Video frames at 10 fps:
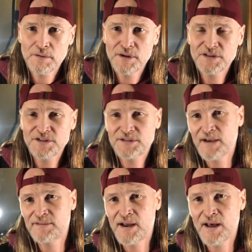It doesn't
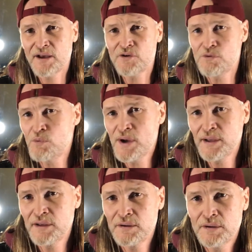take that anger
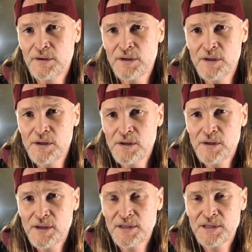away.
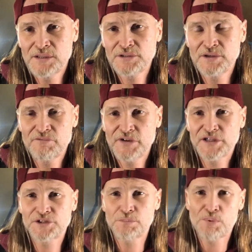It doesn't
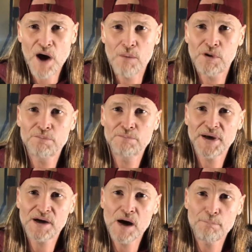fix the problem.
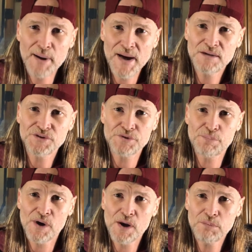It compounds the
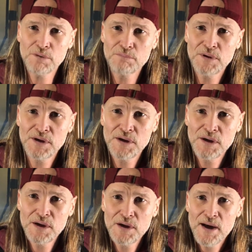problem.
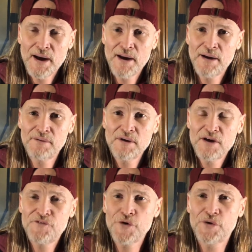And
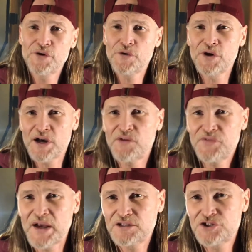if you can cut
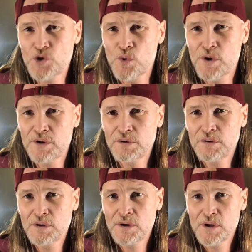that short
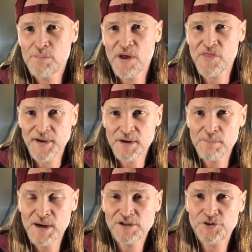by thinking
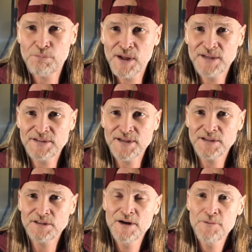about your
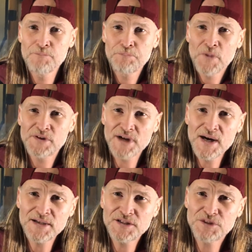blessings,
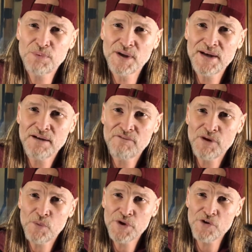scientists believe
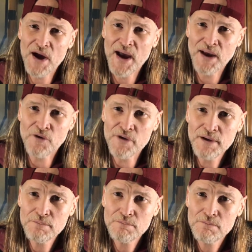that when you're angry,